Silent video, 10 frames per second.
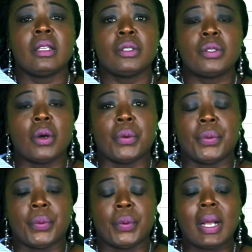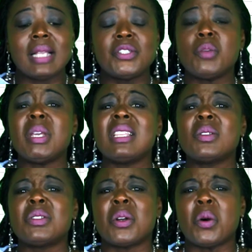So, assuming this
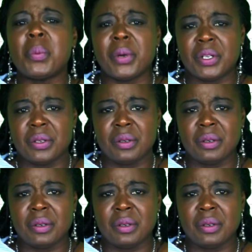was a corporate